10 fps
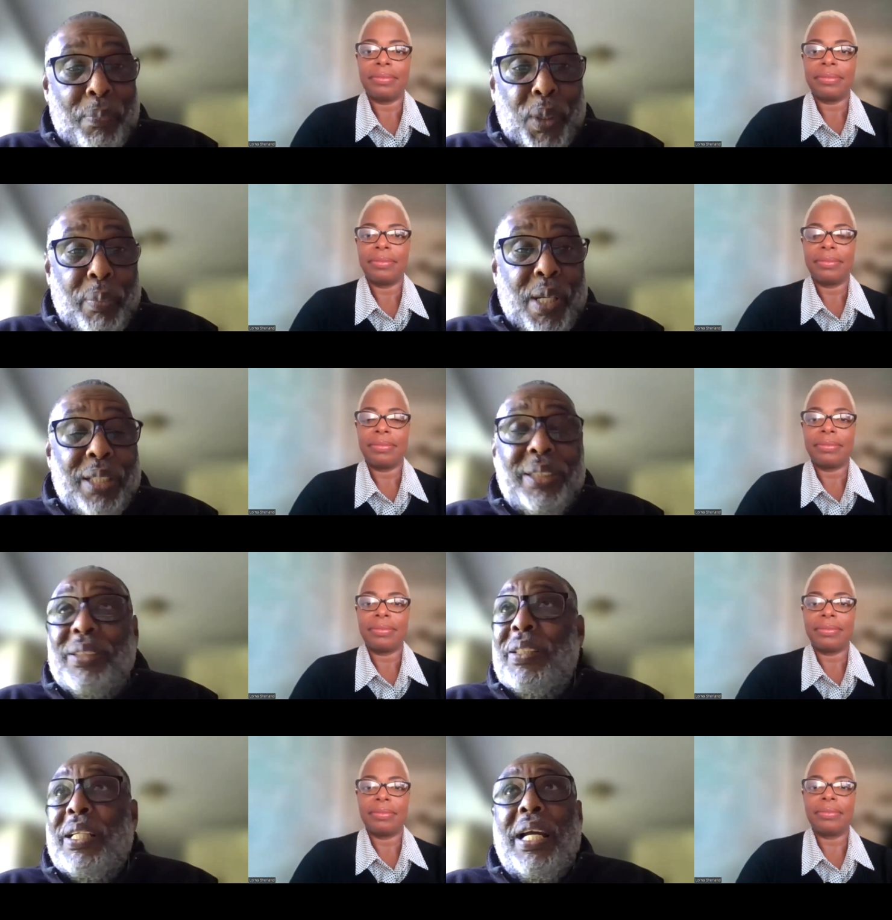Speaker 1: put me onto,
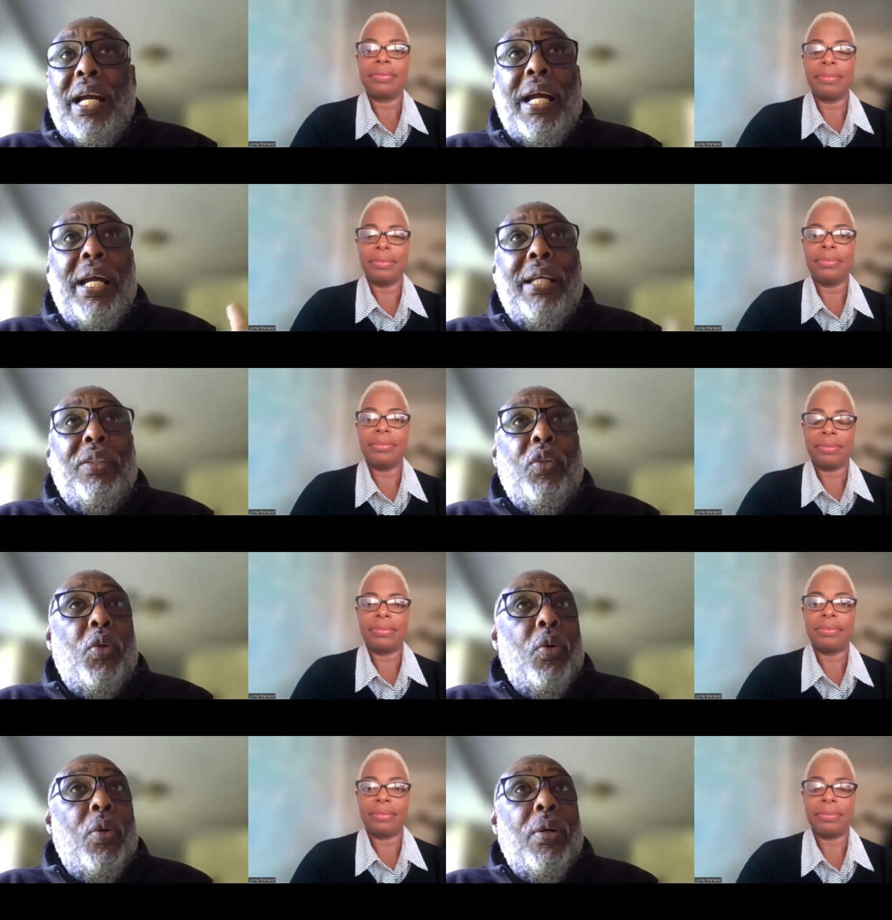and mm-hmm.
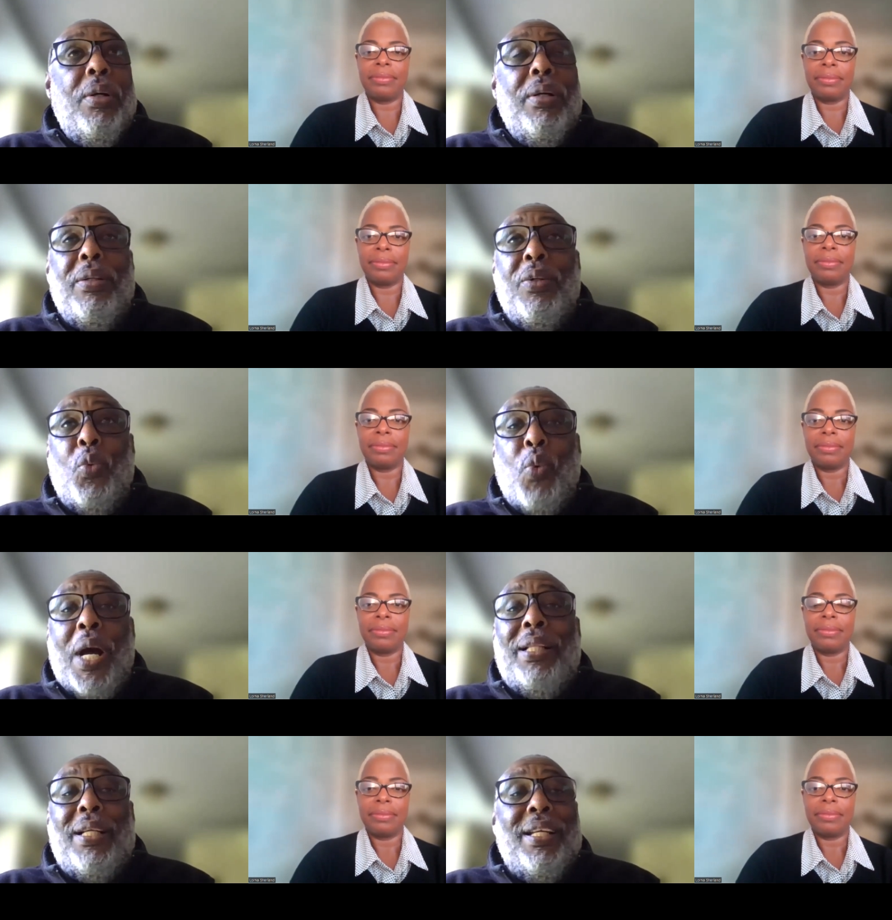
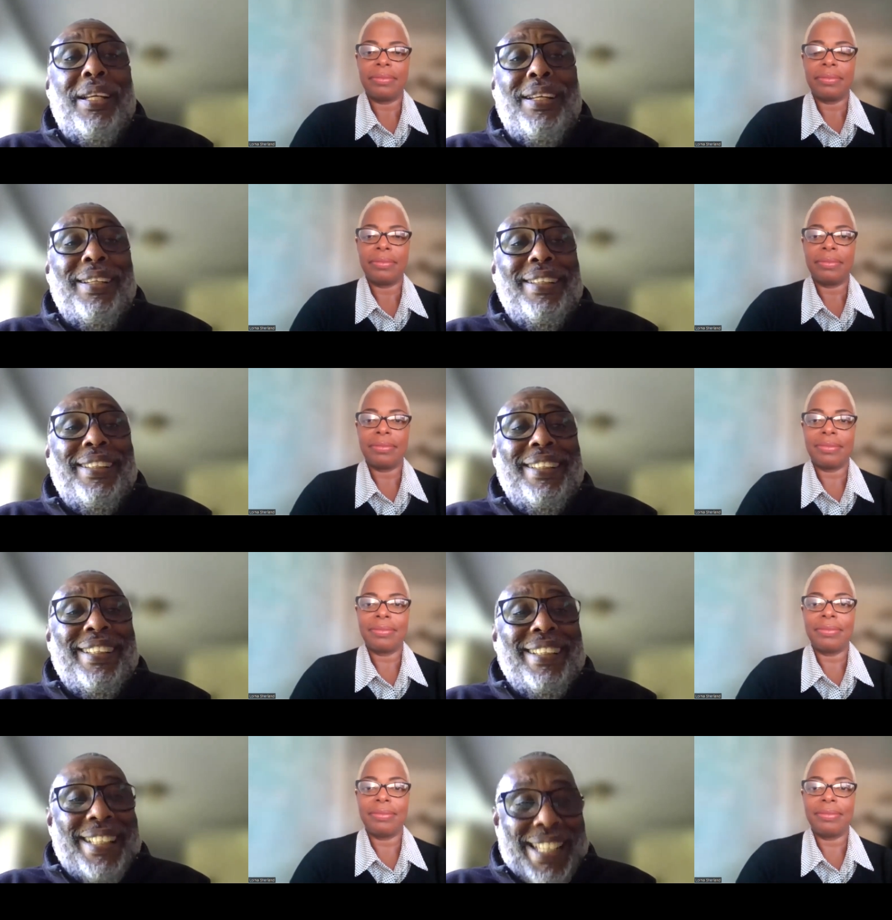voila,
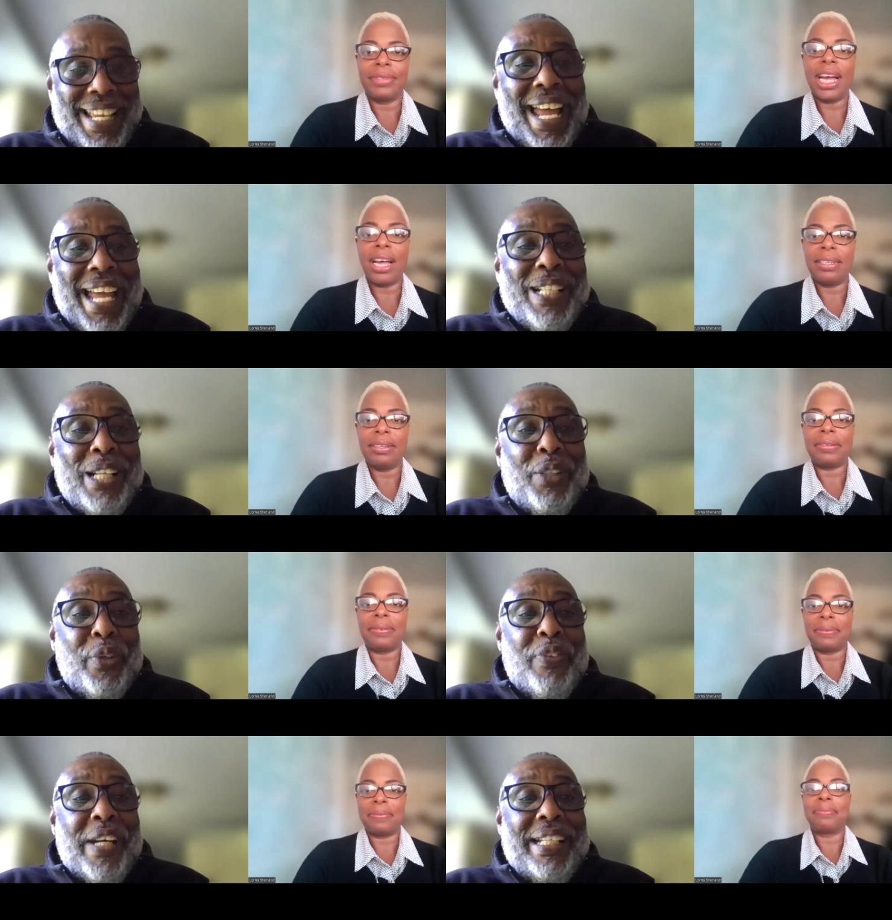I got done. it
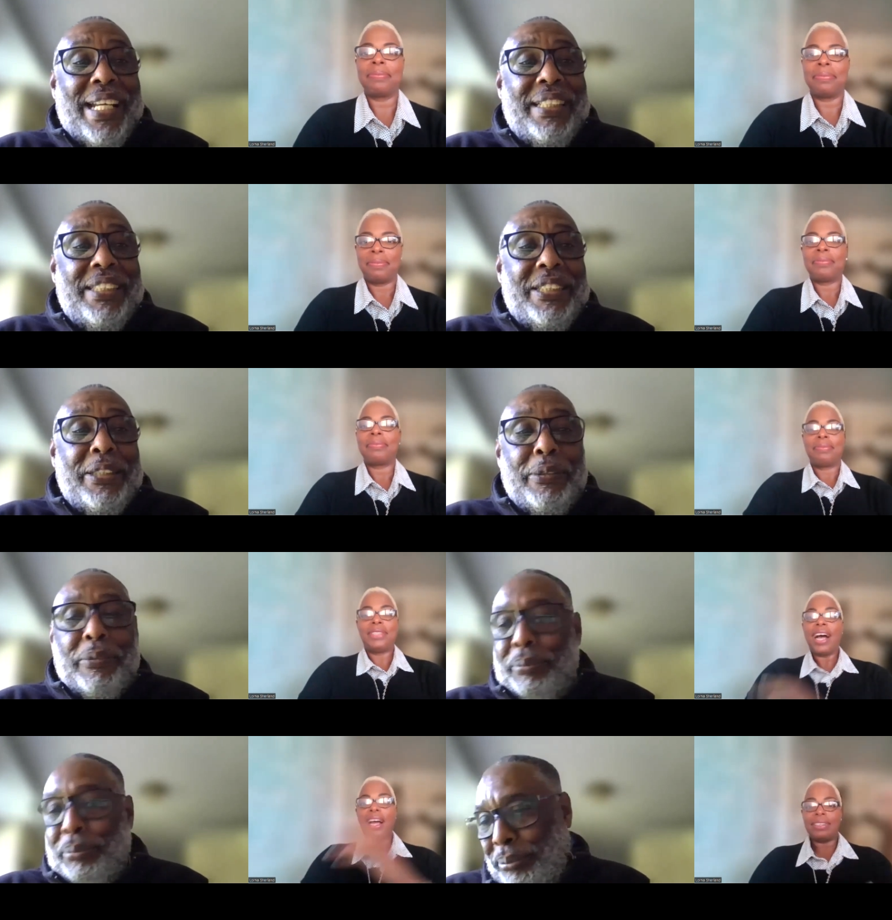refinanced.
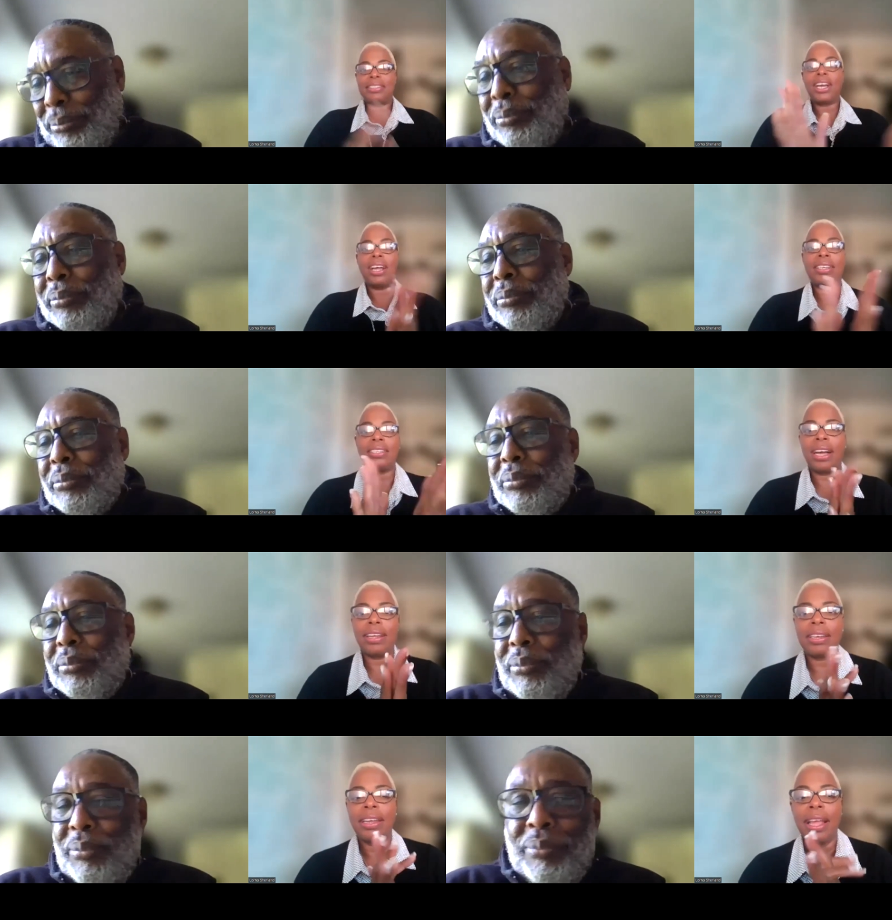
Speaker 2: Done, done,
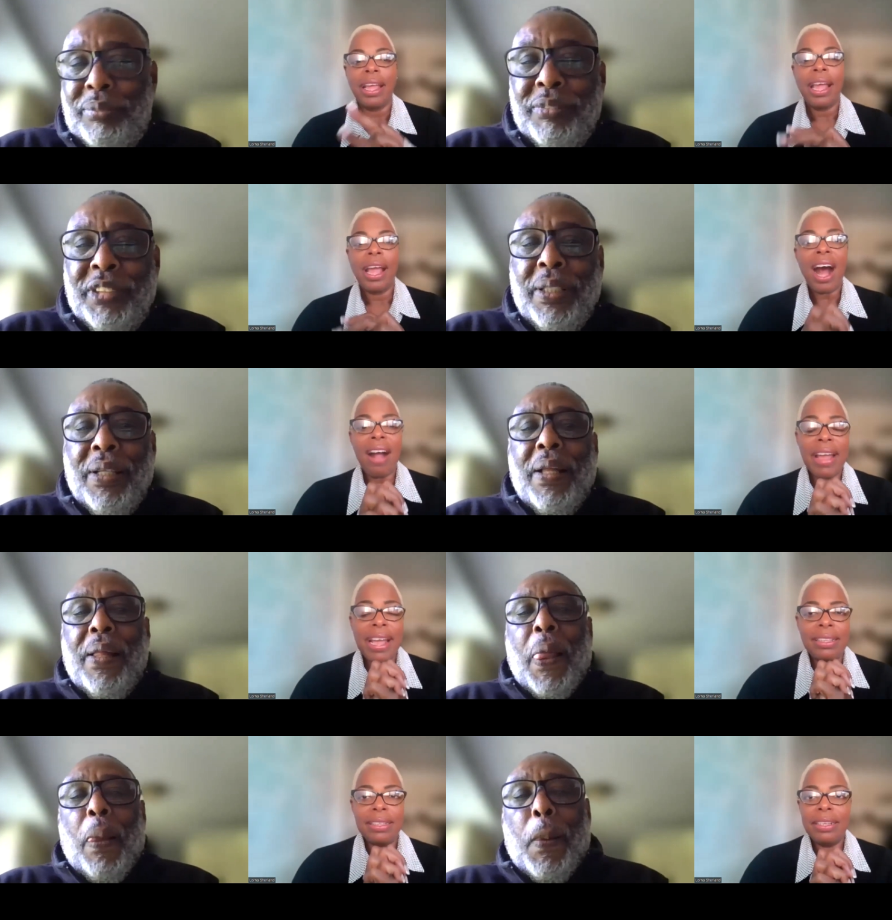done. All
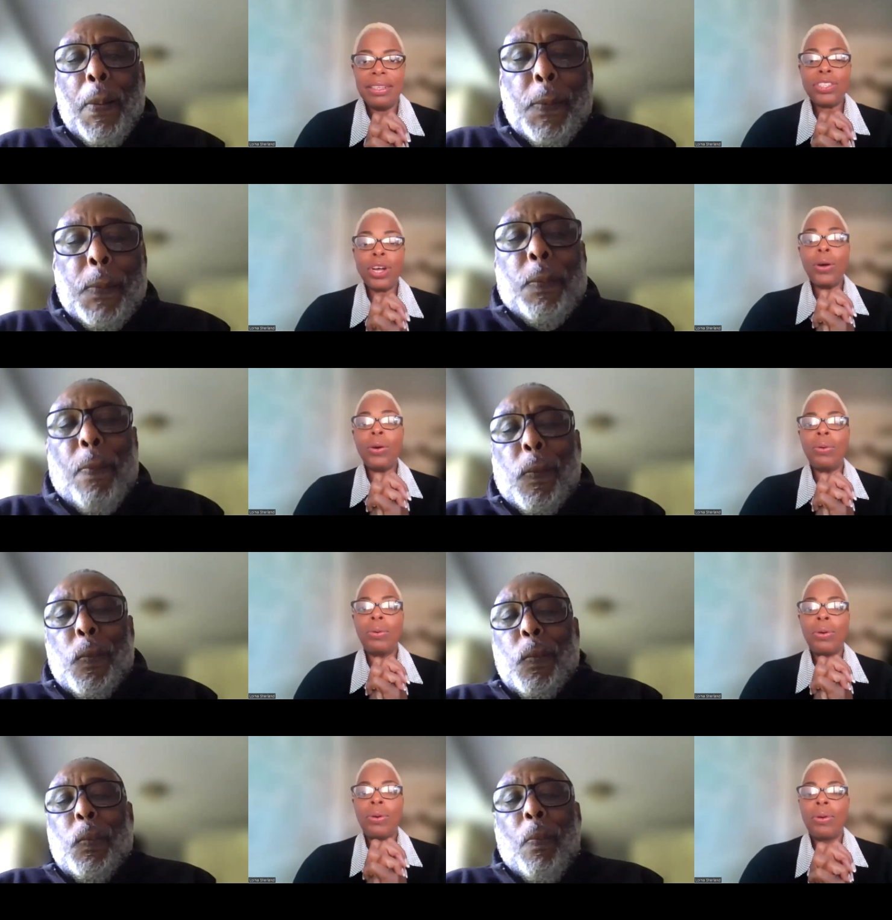right.
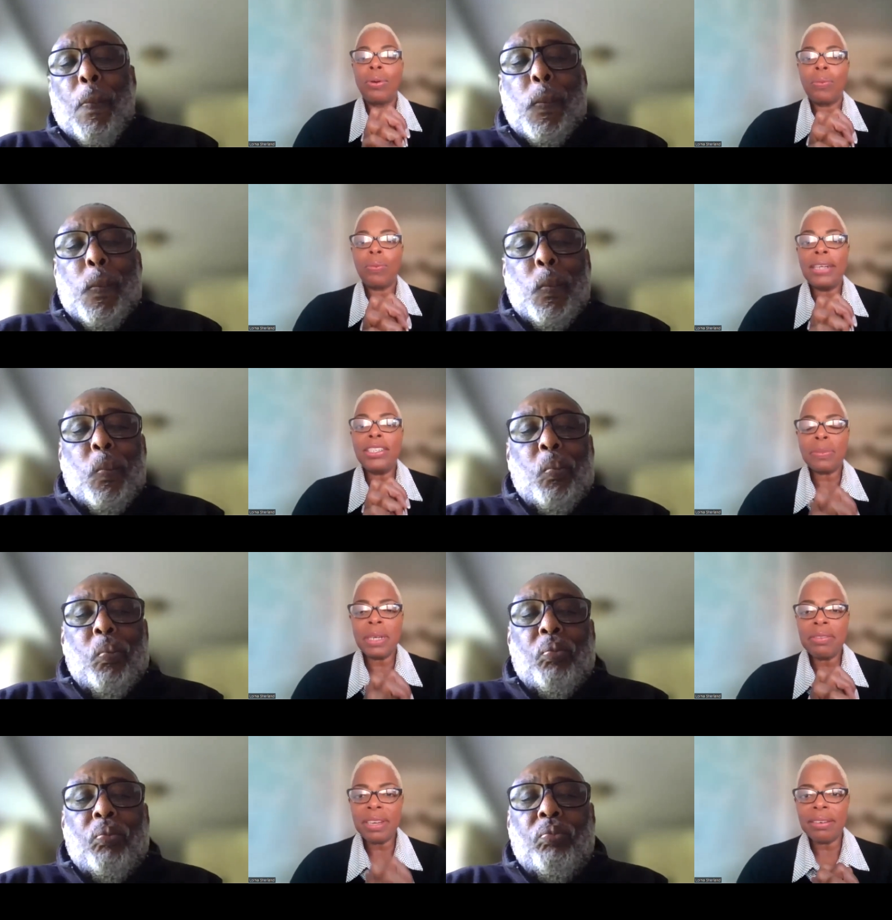So I
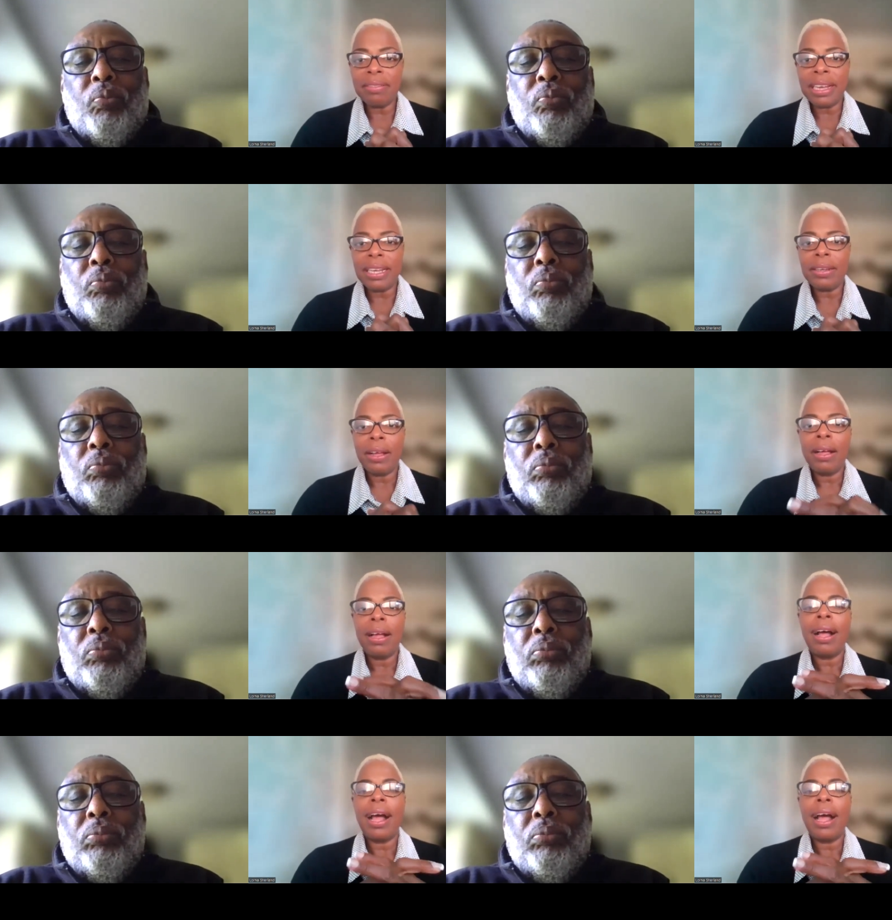just want to reiterate